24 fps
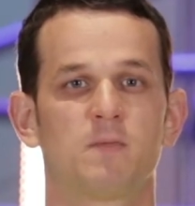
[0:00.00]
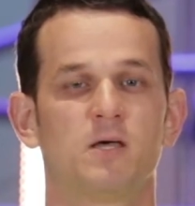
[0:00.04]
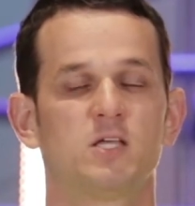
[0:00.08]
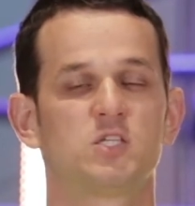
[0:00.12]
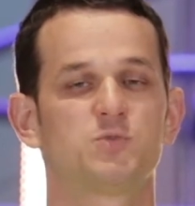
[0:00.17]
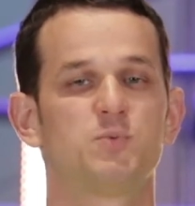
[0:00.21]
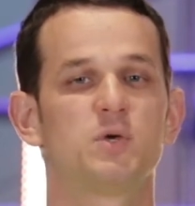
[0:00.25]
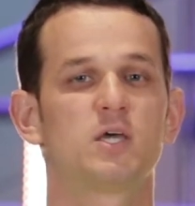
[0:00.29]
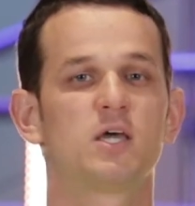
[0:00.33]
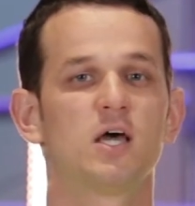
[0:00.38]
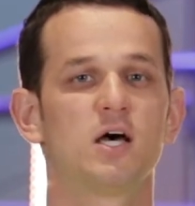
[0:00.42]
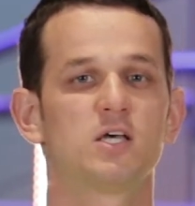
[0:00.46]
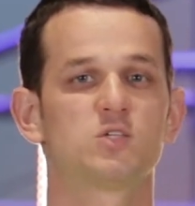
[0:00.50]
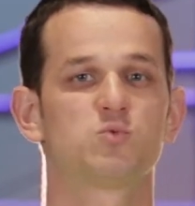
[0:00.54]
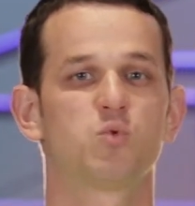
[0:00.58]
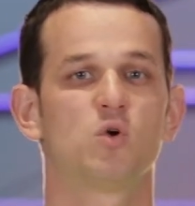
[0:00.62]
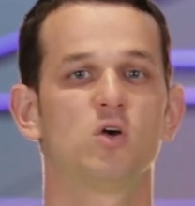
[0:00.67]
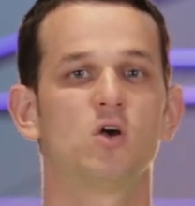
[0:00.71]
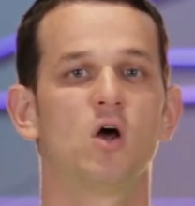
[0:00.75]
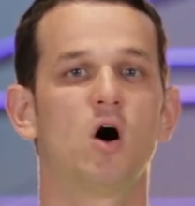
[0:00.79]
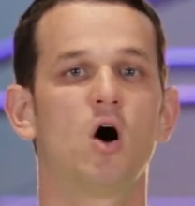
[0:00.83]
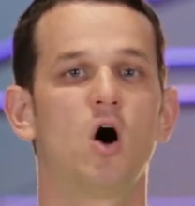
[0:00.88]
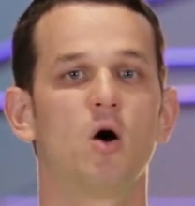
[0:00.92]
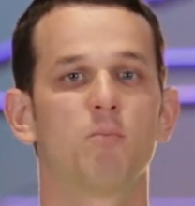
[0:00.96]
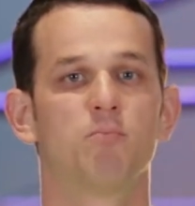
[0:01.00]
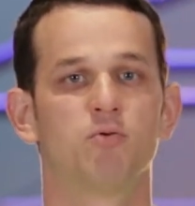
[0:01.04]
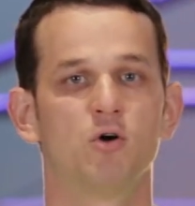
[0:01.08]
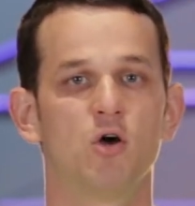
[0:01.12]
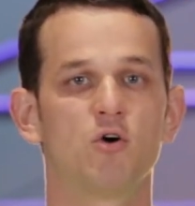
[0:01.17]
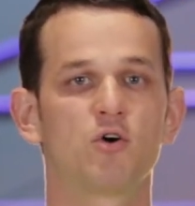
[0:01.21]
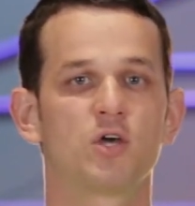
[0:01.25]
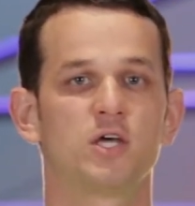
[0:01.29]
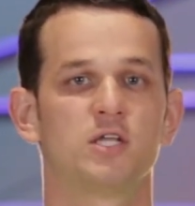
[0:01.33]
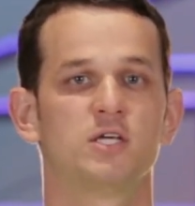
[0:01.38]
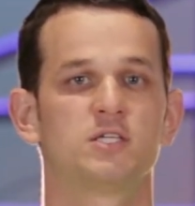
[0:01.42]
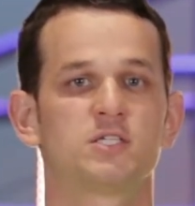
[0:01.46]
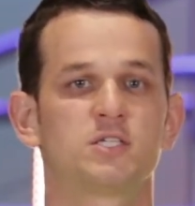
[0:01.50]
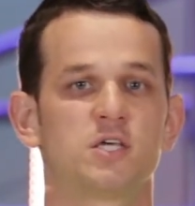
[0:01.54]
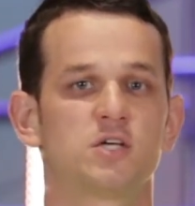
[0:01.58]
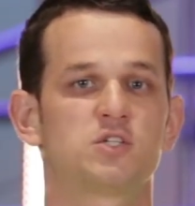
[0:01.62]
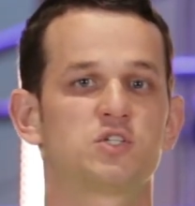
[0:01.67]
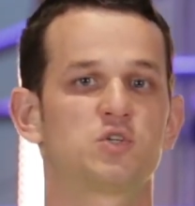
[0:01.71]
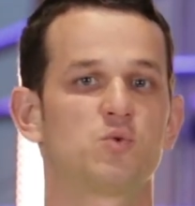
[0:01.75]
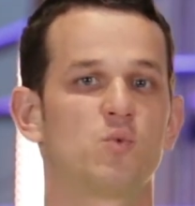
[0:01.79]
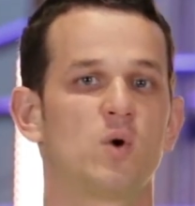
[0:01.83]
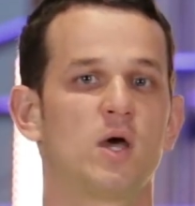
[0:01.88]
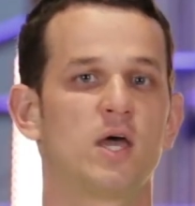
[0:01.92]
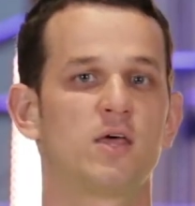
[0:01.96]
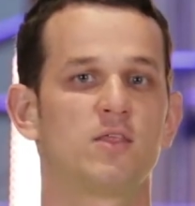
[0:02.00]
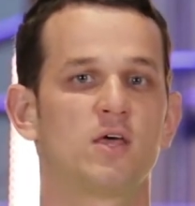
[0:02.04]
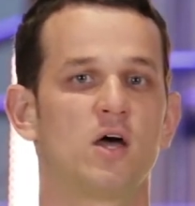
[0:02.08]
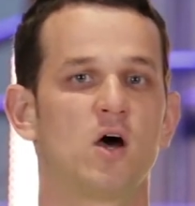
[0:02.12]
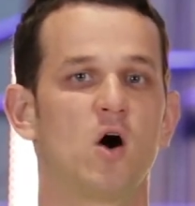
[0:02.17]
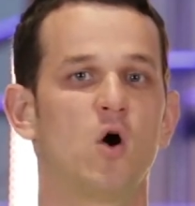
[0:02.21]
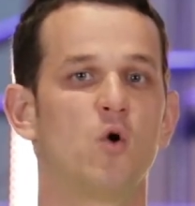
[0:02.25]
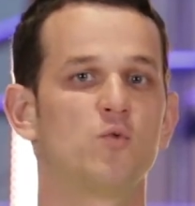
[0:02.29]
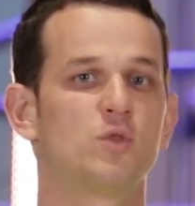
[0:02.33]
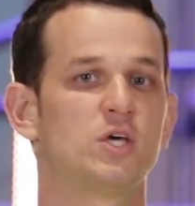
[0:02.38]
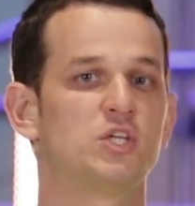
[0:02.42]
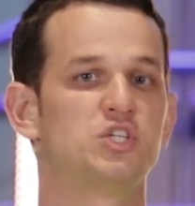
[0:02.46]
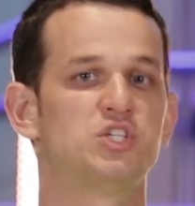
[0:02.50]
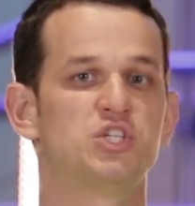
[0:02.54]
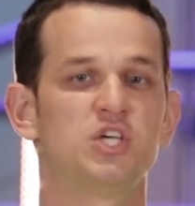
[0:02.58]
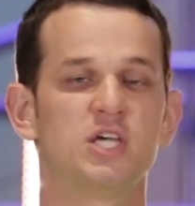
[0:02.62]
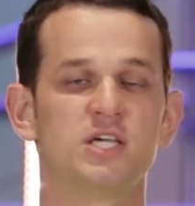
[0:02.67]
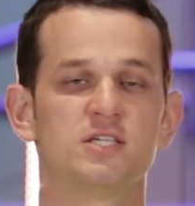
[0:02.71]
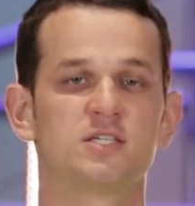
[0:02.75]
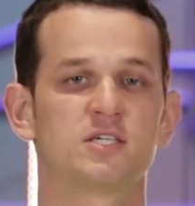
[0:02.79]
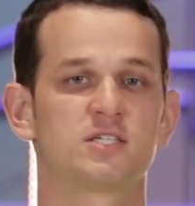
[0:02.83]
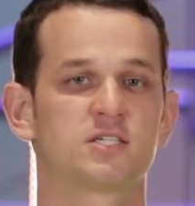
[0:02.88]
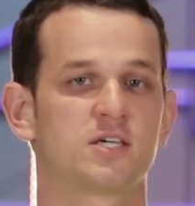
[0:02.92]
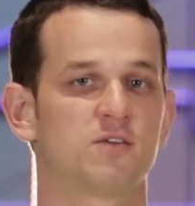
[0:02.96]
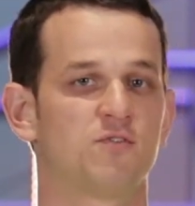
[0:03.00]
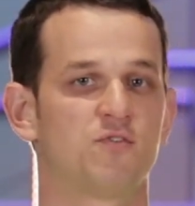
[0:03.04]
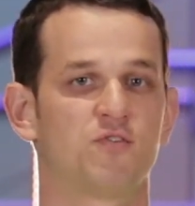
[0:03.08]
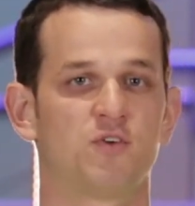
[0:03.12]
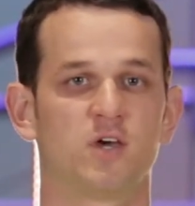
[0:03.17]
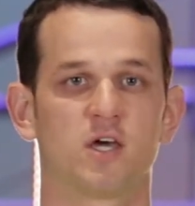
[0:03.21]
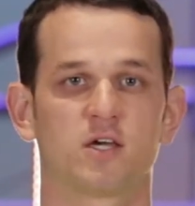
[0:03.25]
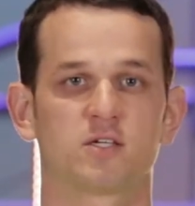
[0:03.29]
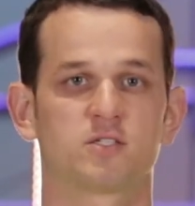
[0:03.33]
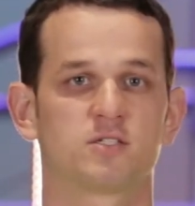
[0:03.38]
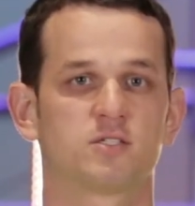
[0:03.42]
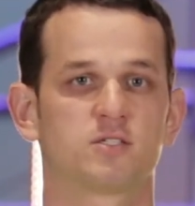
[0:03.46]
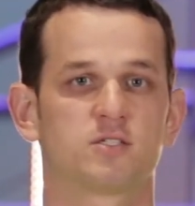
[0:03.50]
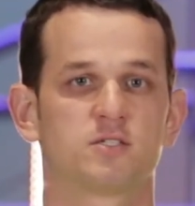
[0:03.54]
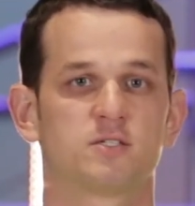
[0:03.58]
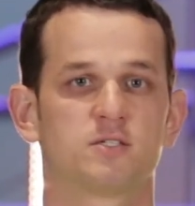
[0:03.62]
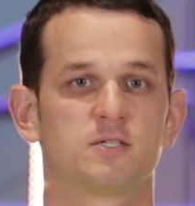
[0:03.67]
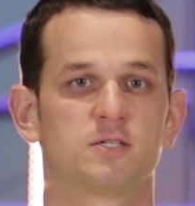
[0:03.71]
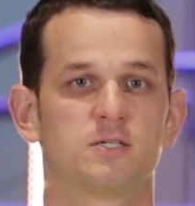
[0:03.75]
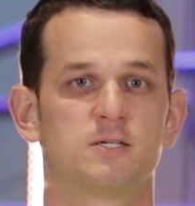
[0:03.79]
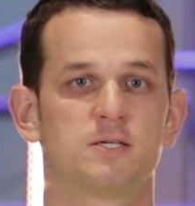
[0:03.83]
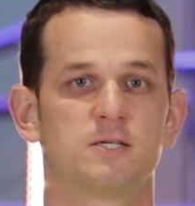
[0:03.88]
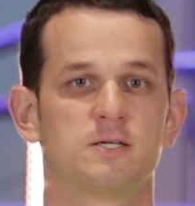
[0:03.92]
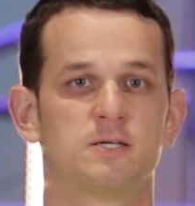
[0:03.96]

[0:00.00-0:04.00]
It's because we're all broken in such a way that only Jesus can fix.